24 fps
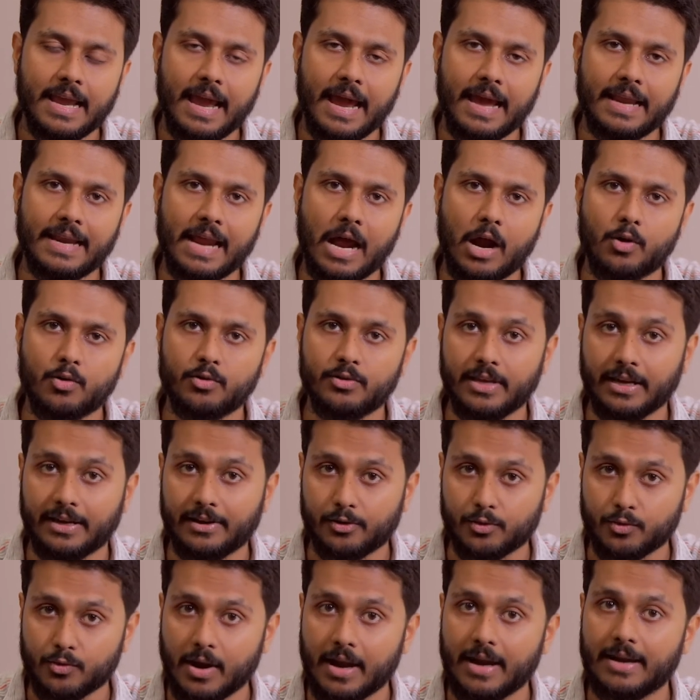and how do they
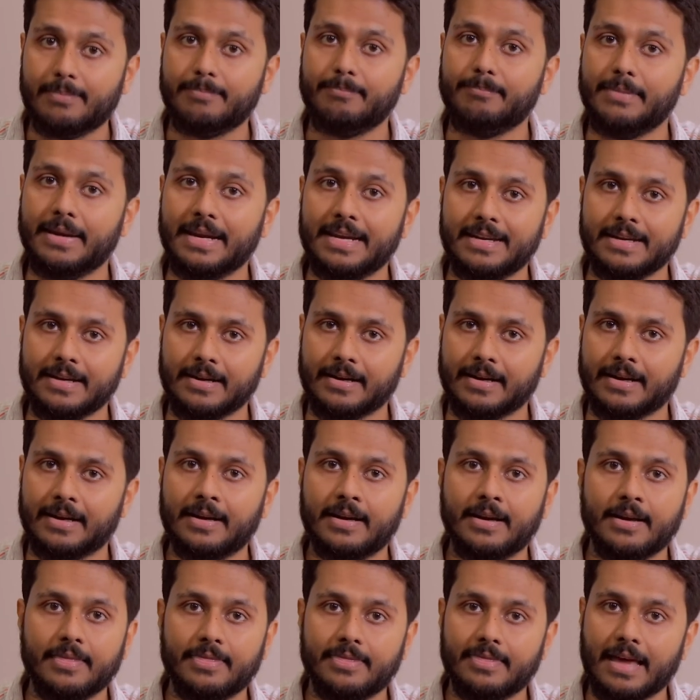create media
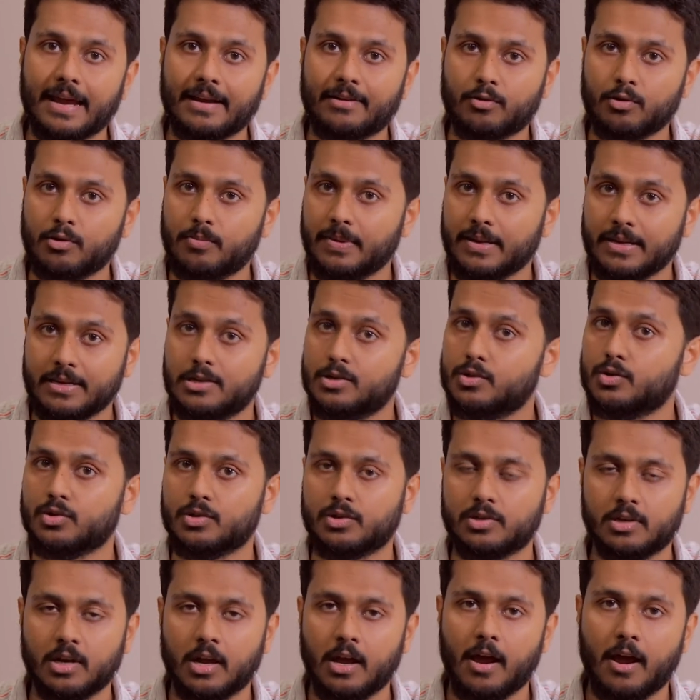that could be
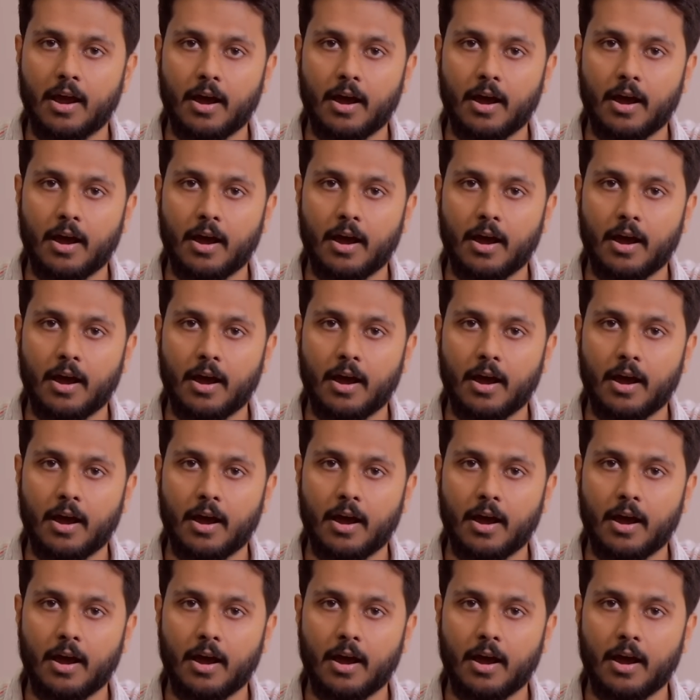used